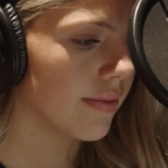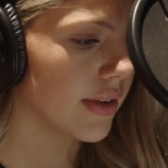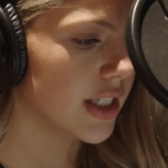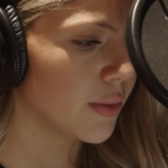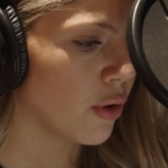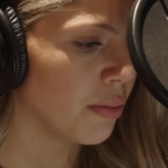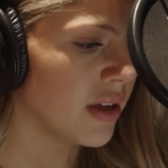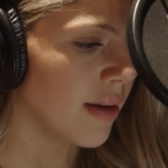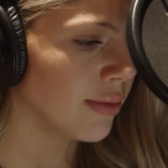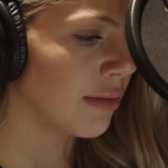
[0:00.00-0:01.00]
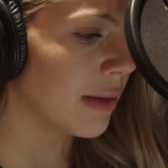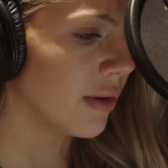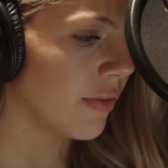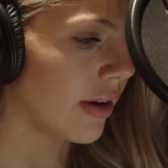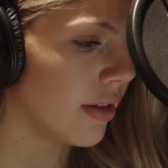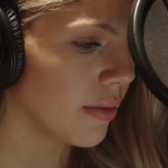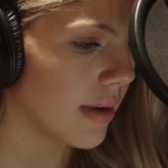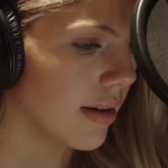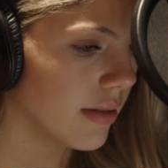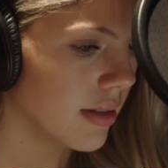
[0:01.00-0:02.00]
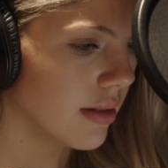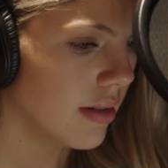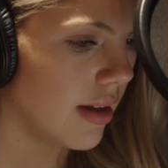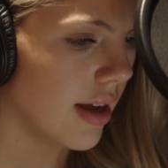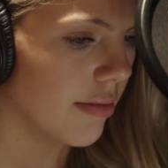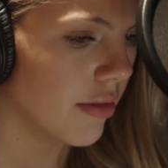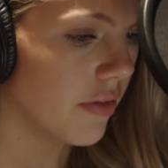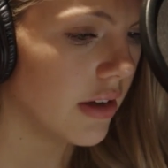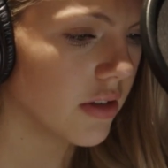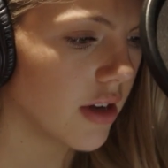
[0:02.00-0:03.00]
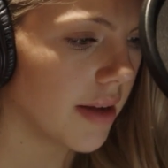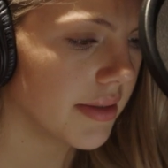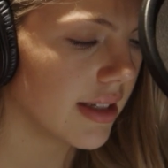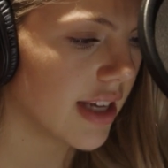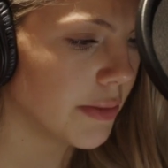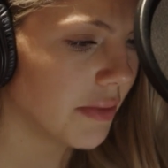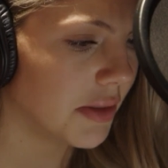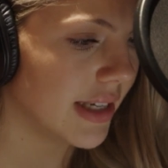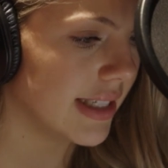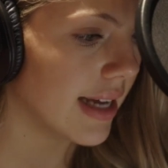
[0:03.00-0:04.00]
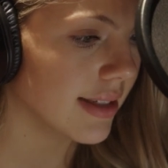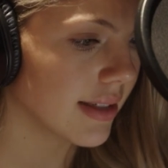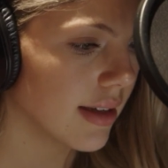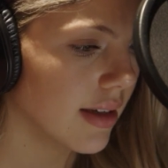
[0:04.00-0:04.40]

Vincent woke me up when my book fell to the ground, and Professor Thompson came up to my desk.